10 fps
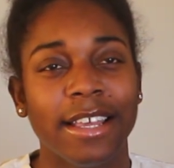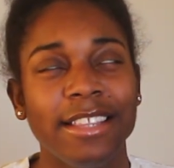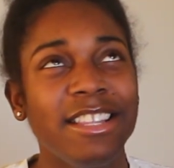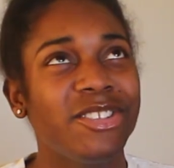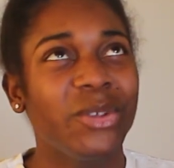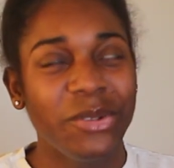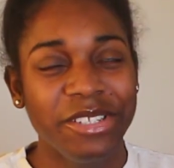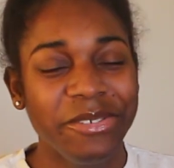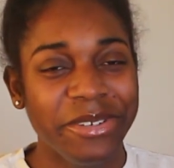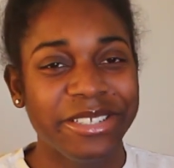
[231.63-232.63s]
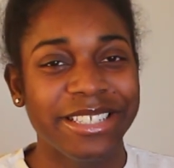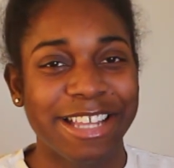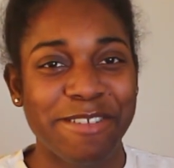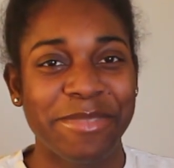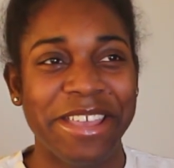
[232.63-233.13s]
And that's the only reason
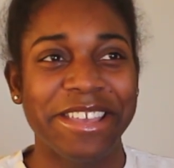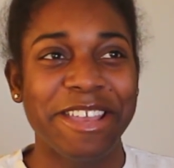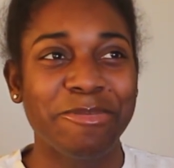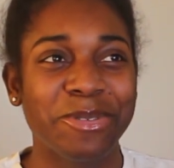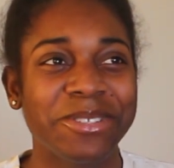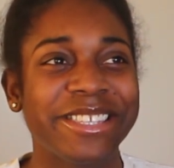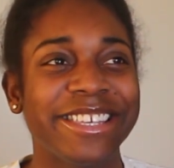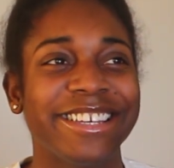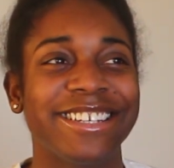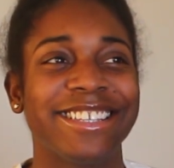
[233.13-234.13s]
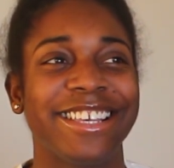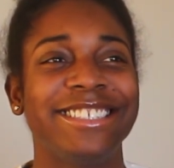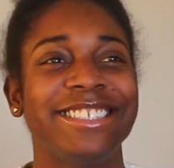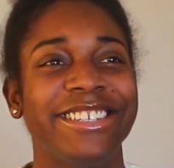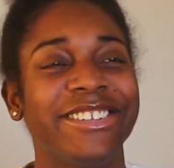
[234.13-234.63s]
I'm like able to like
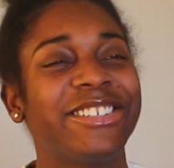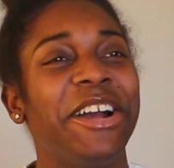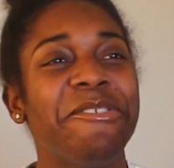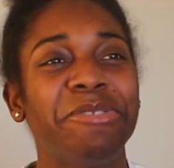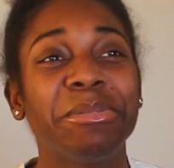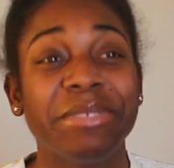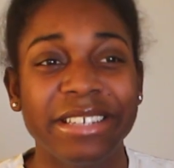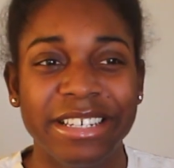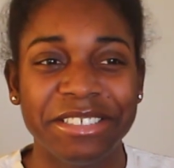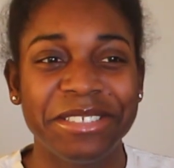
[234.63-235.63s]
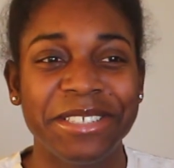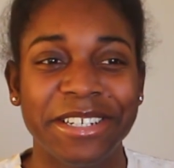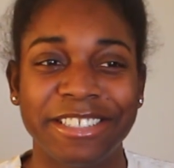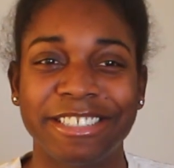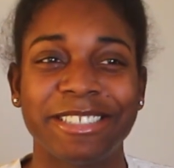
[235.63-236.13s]
sit here comfortably and share
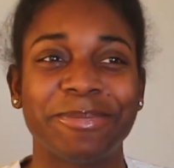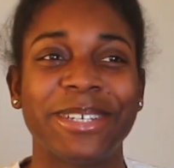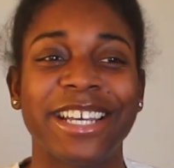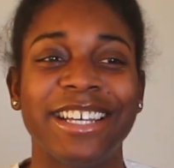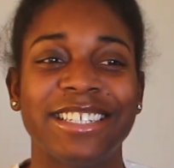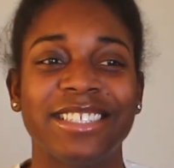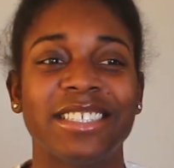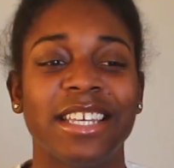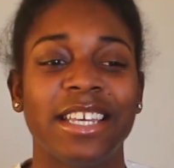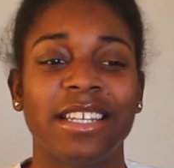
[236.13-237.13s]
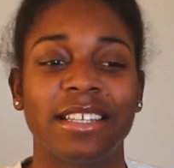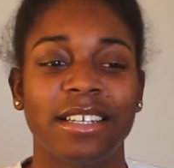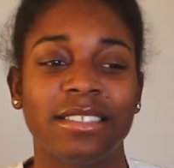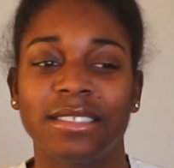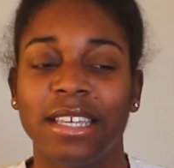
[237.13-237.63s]
this, because it
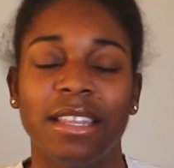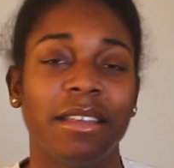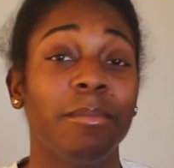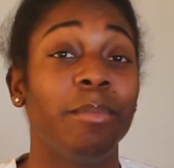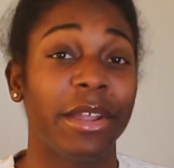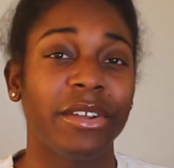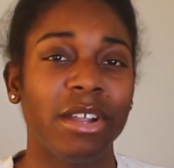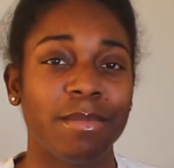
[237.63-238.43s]
is getting better.